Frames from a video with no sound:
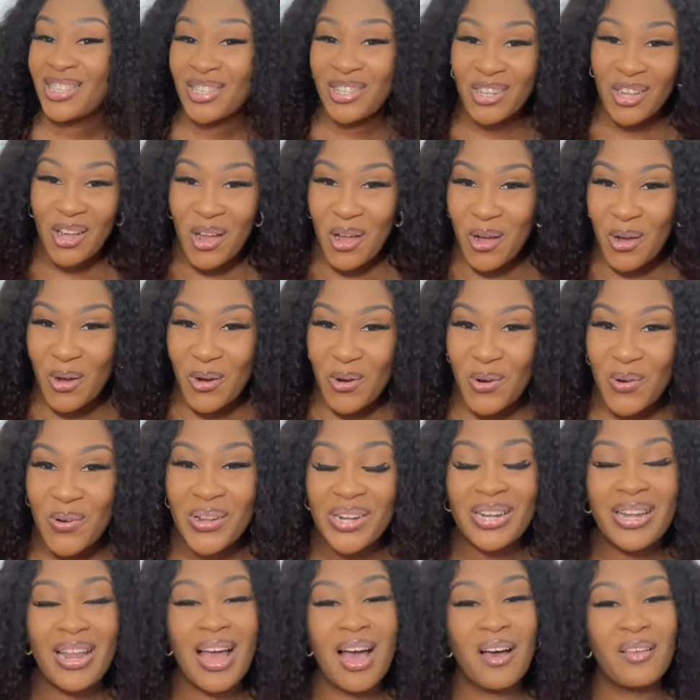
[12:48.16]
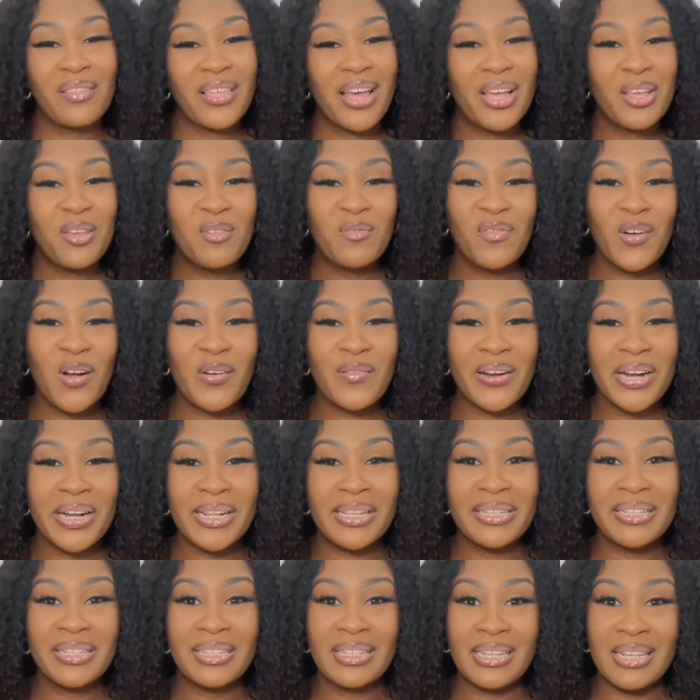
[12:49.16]
So now that you've
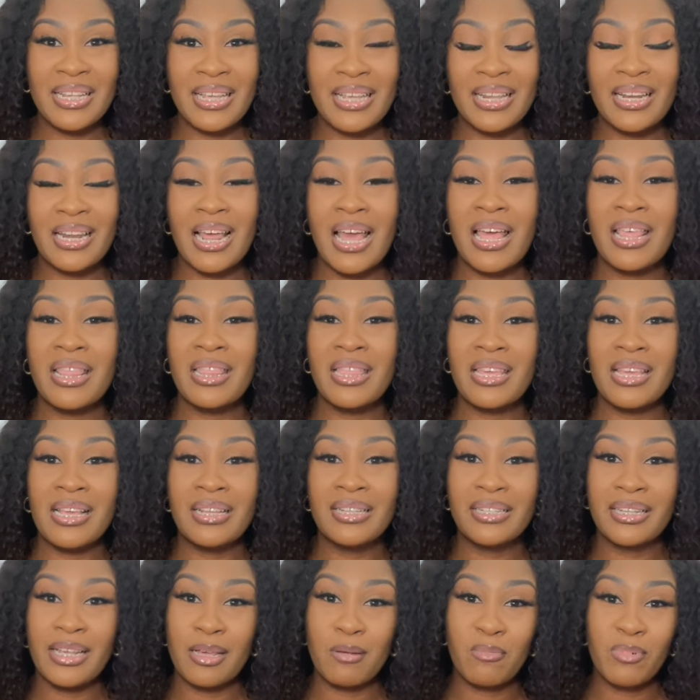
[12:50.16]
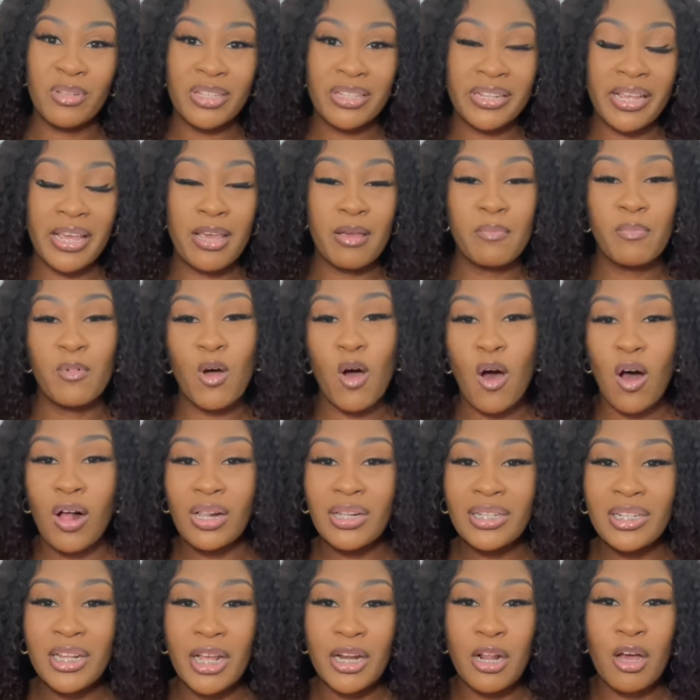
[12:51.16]
already seen the tablescape
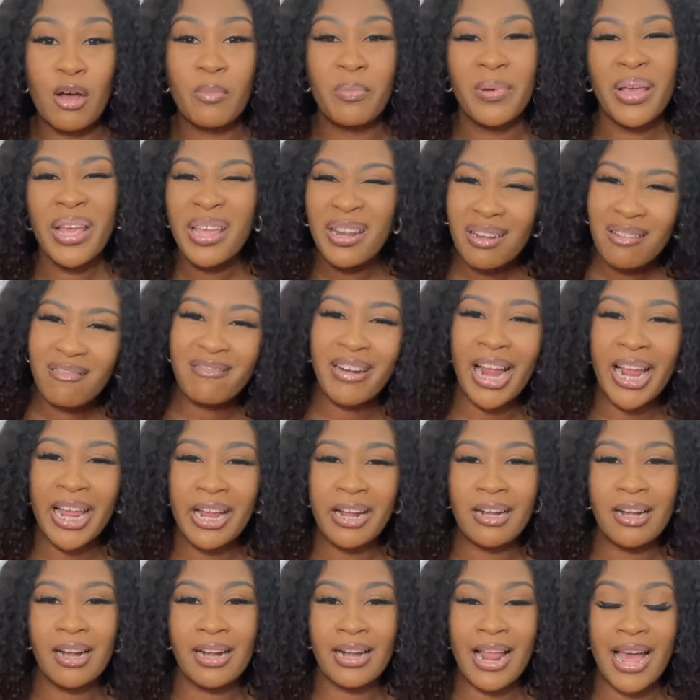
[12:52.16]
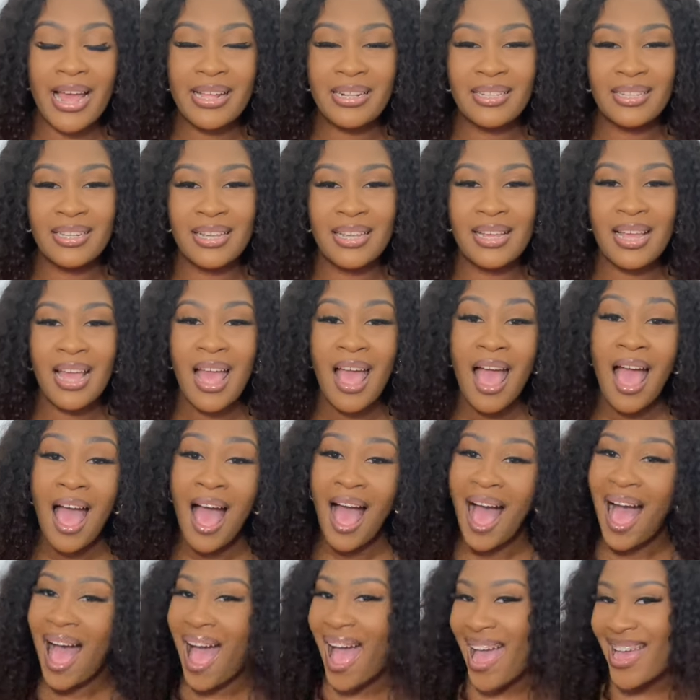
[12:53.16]
all done up in regular lighting,
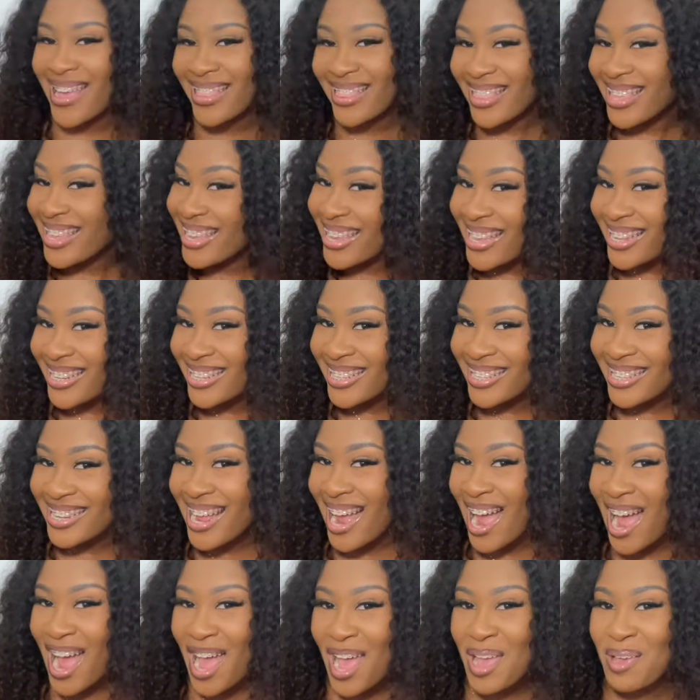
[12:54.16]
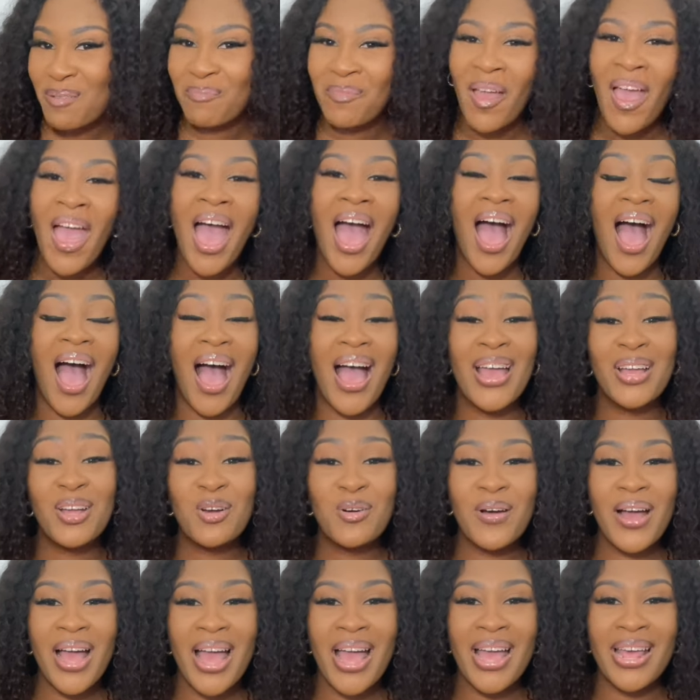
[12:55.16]
I think it's time I
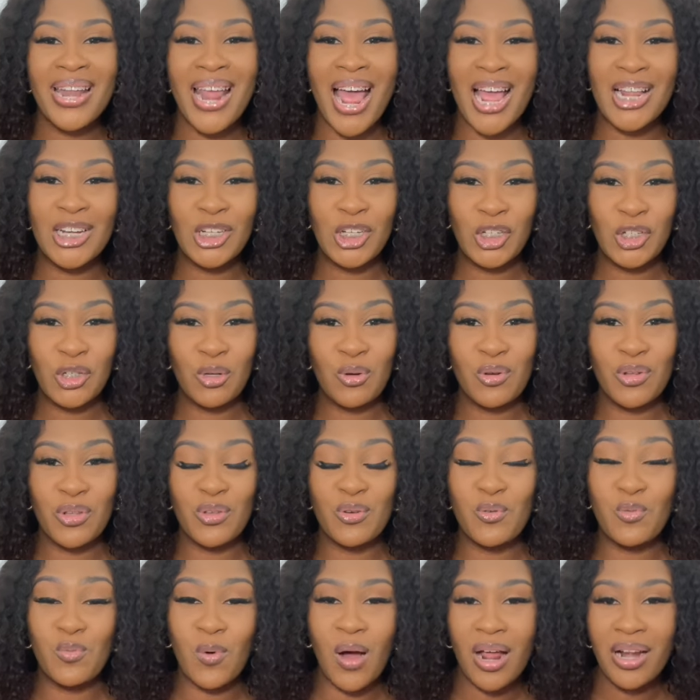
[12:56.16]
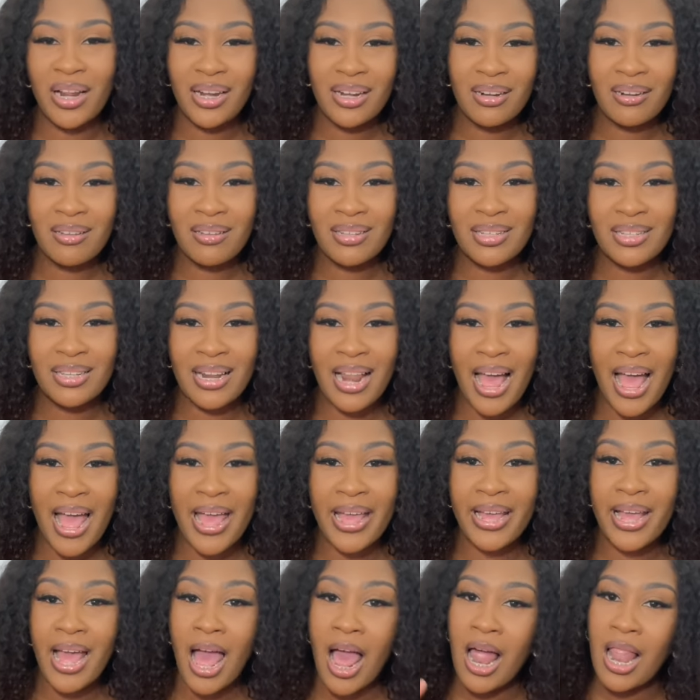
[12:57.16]
go ahead and show you what it looks
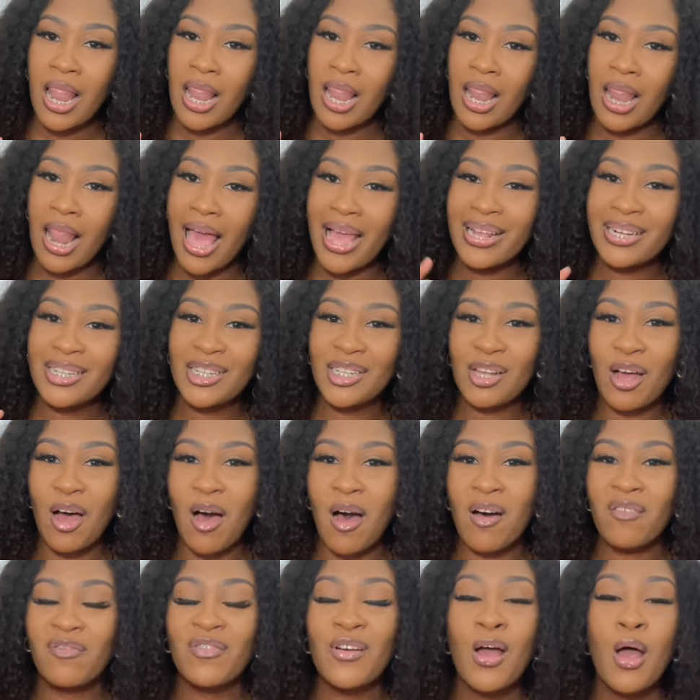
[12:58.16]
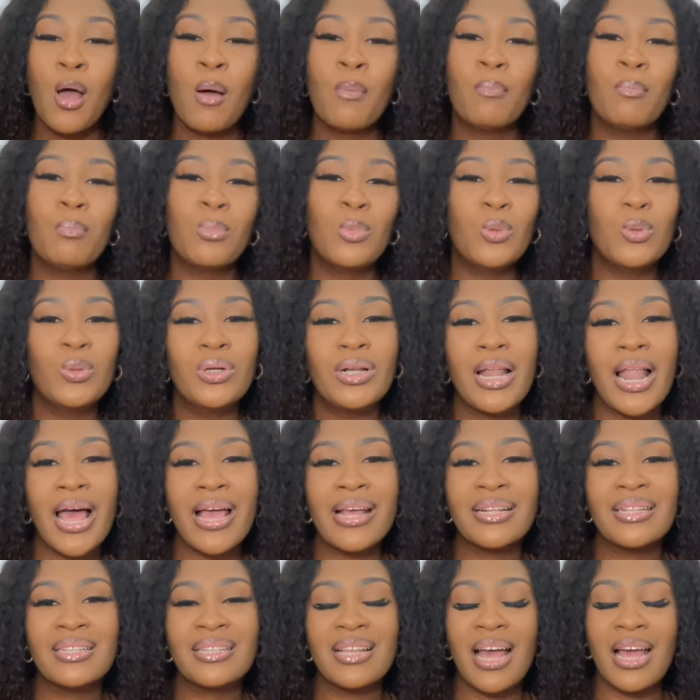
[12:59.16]
like, lights off, mood
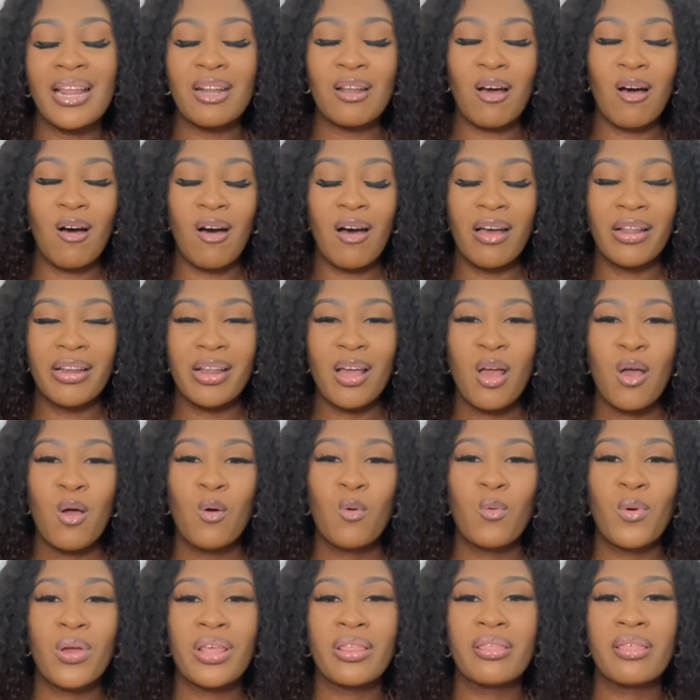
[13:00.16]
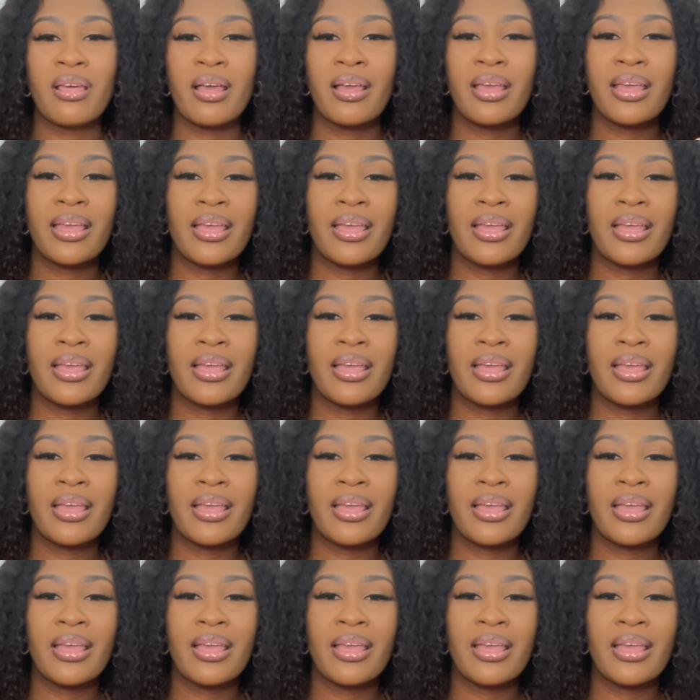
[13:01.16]
lights and on, with